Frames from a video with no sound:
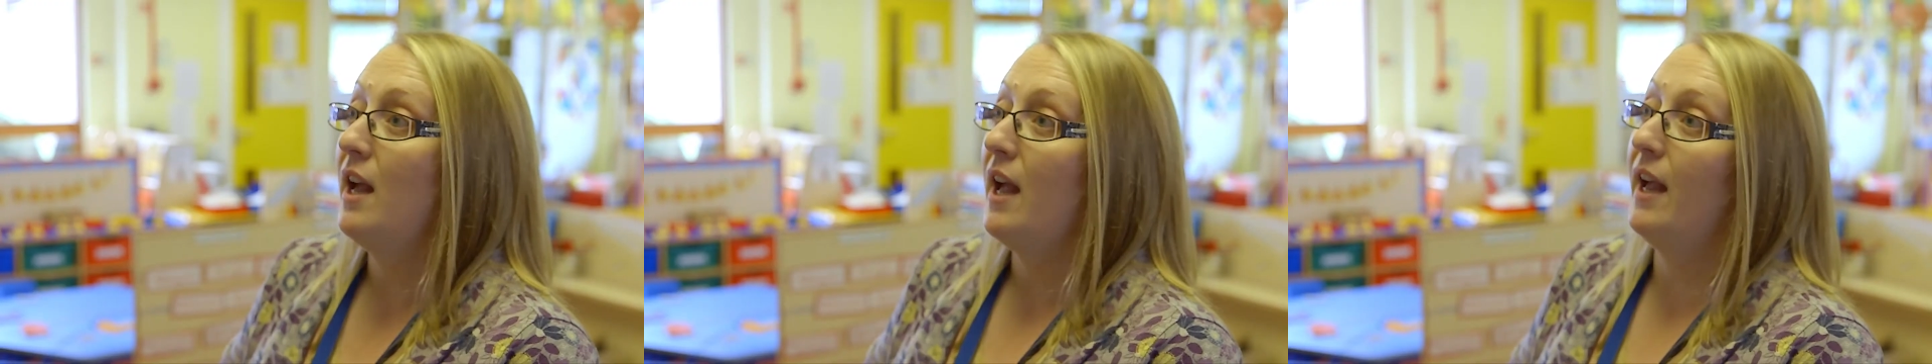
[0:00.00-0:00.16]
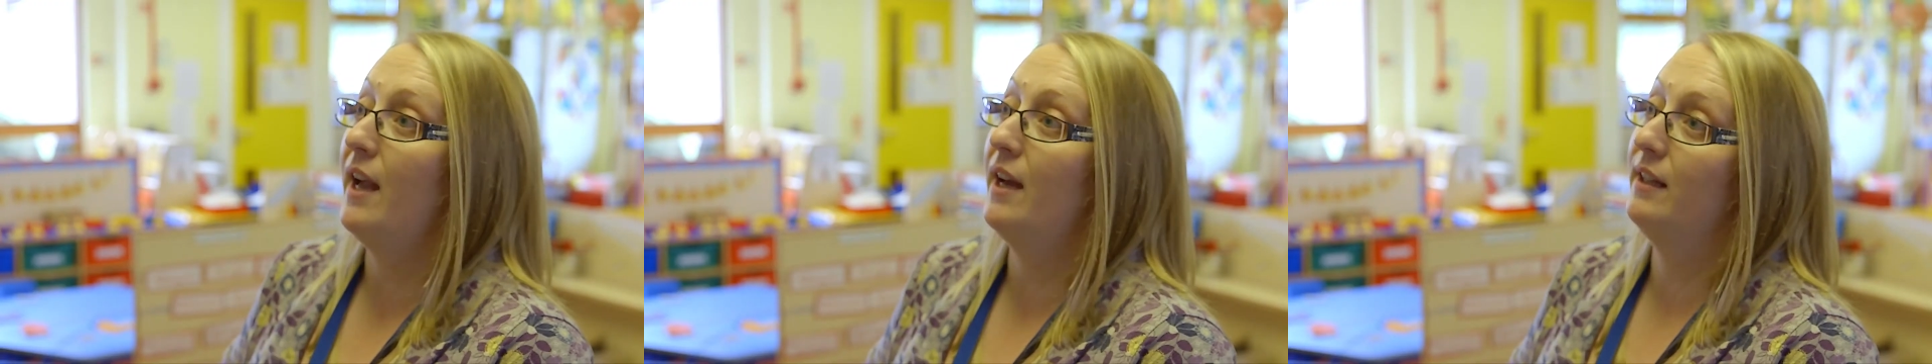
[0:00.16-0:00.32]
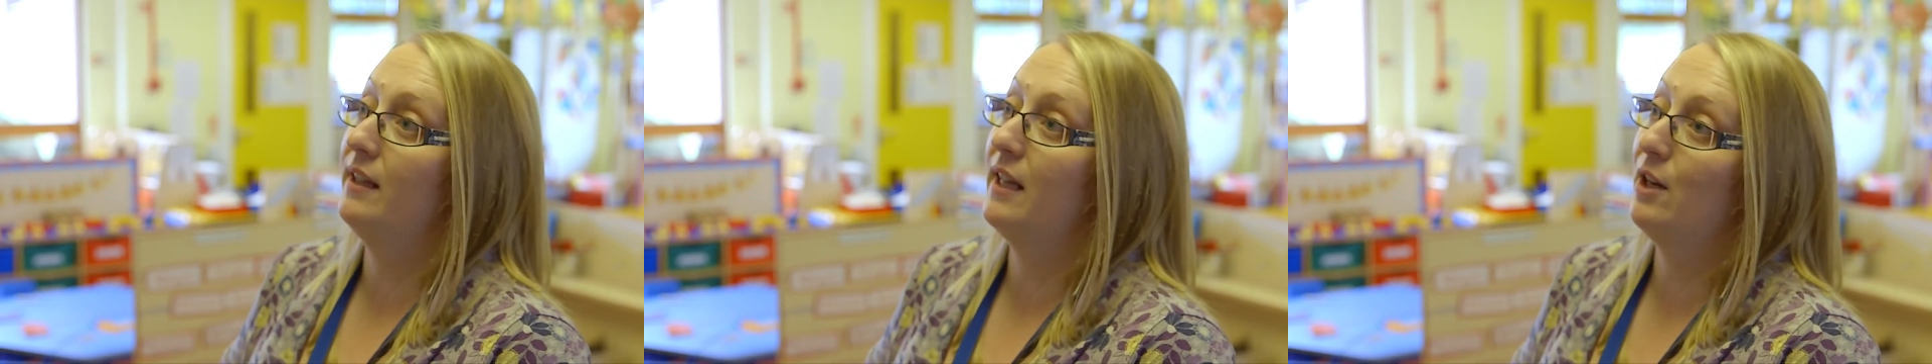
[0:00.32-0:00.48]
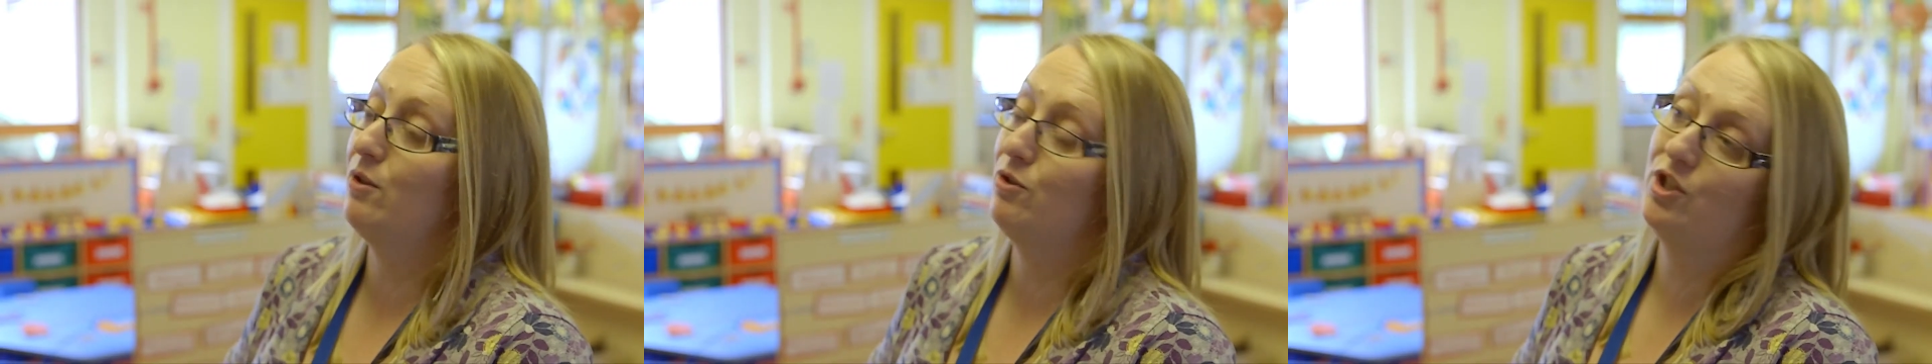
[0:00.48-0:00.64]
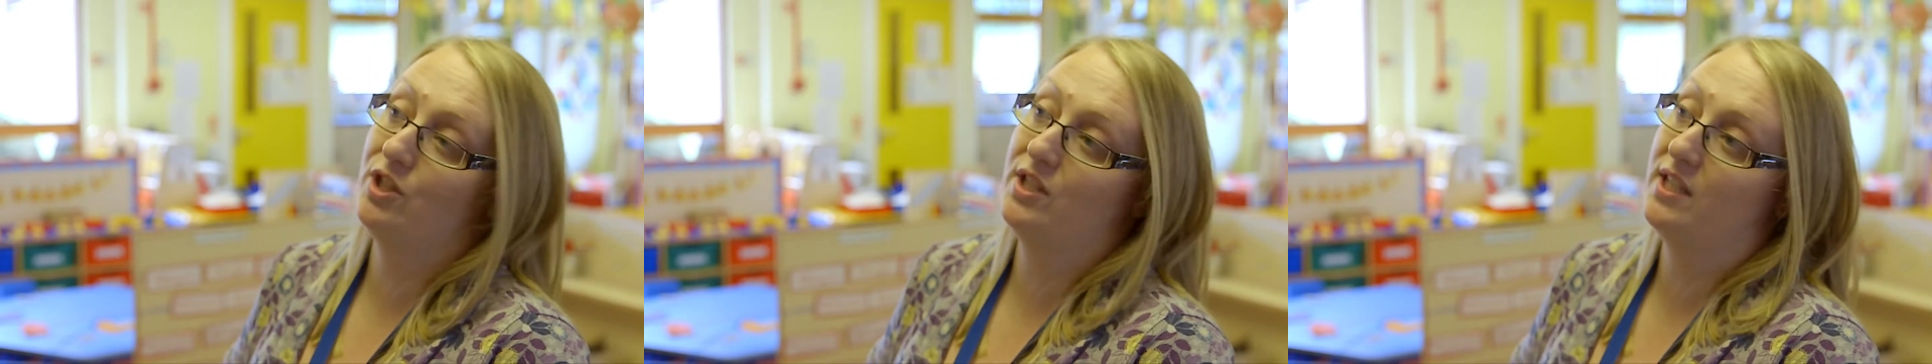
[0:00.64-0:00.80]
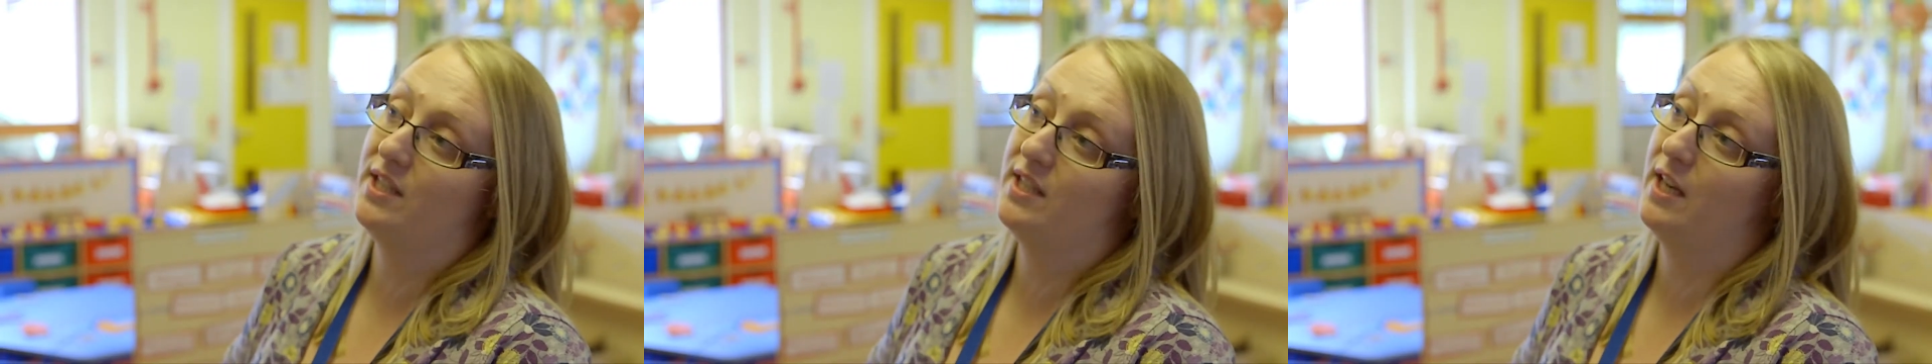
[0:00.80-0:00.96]
It allows
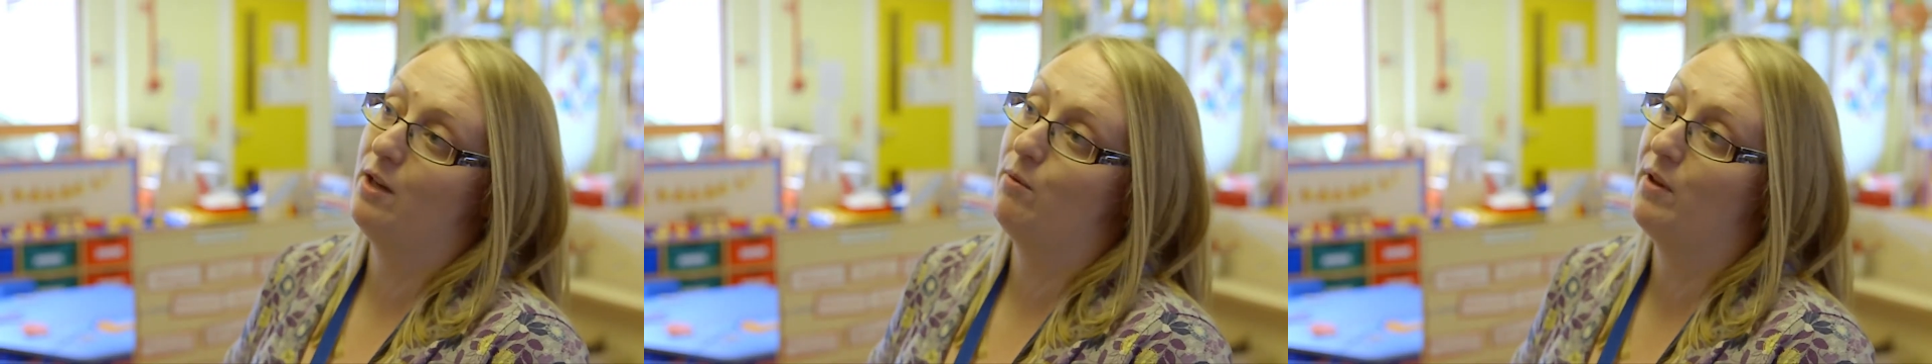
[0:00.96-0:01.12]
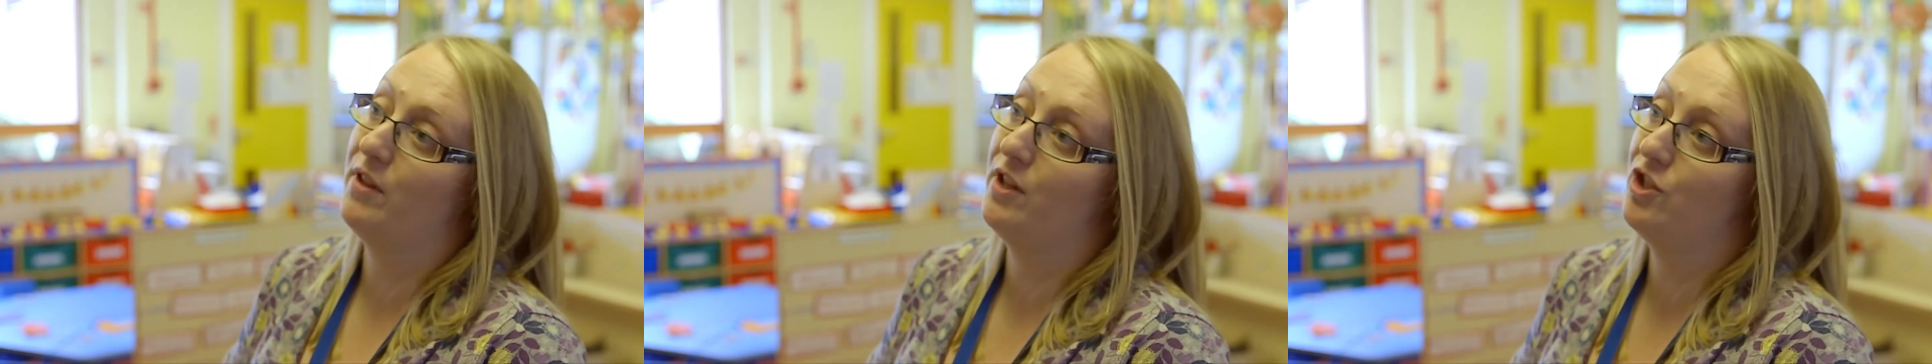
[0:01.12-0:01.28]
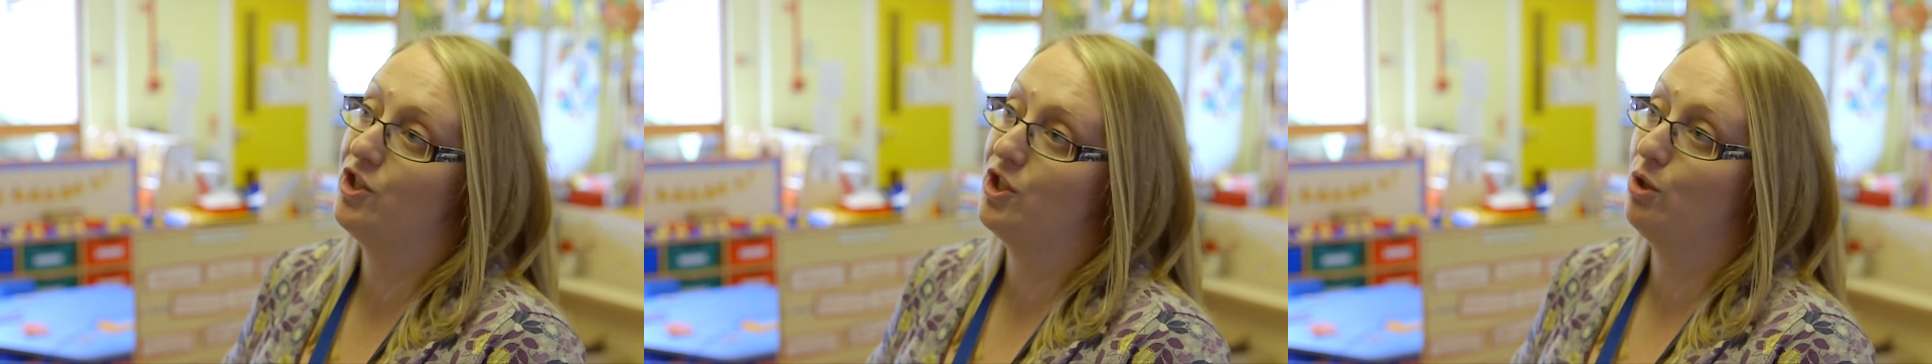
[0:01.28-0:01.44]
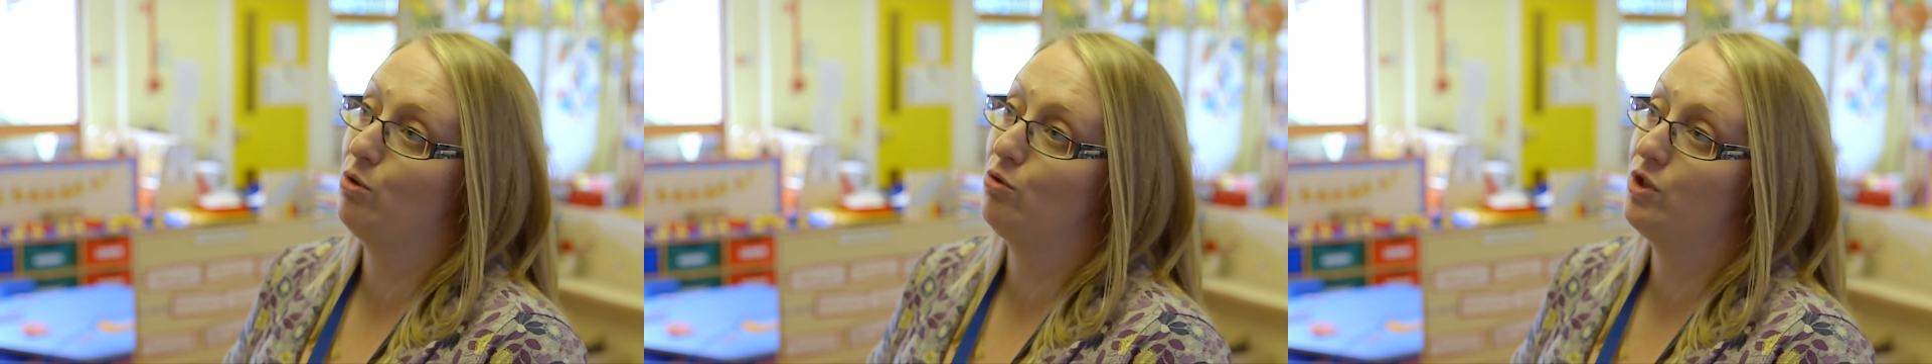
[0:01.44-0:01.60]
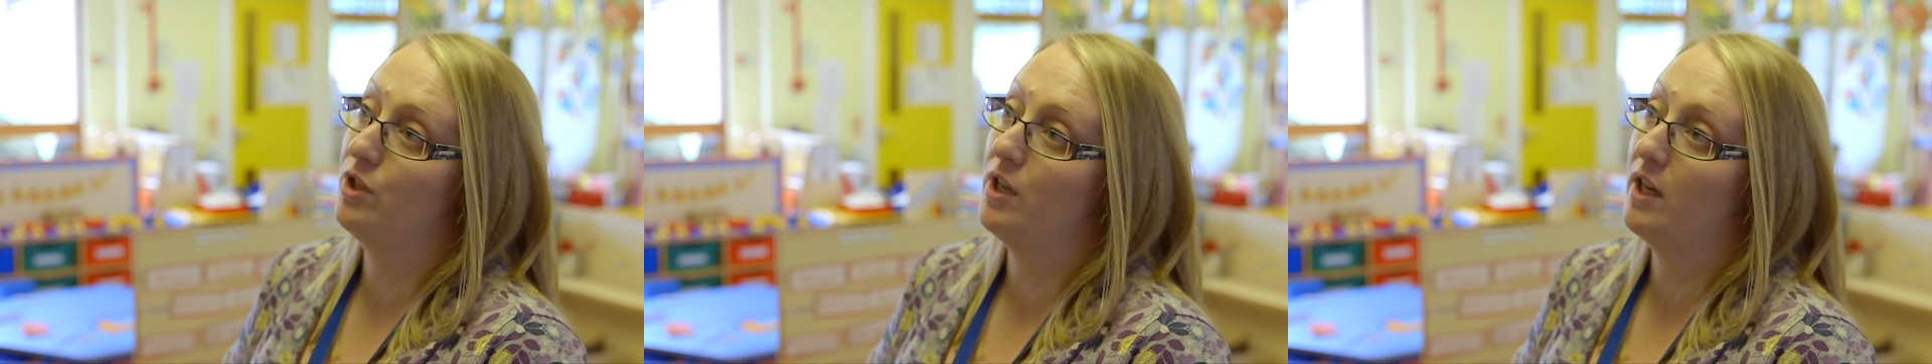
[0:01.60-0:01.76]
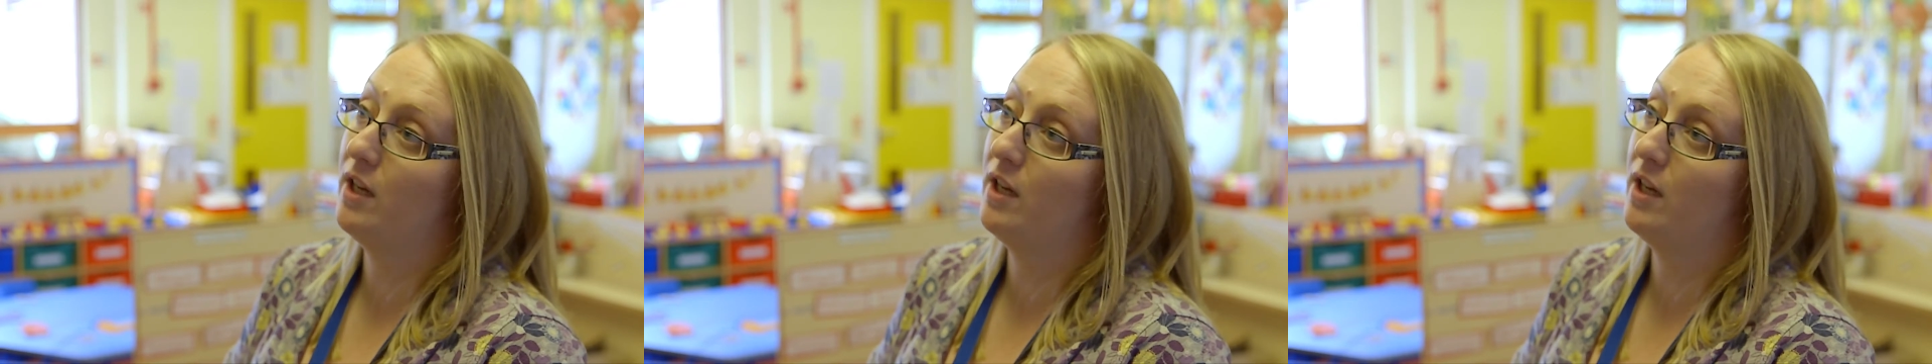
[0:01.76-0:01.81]
you to see whether children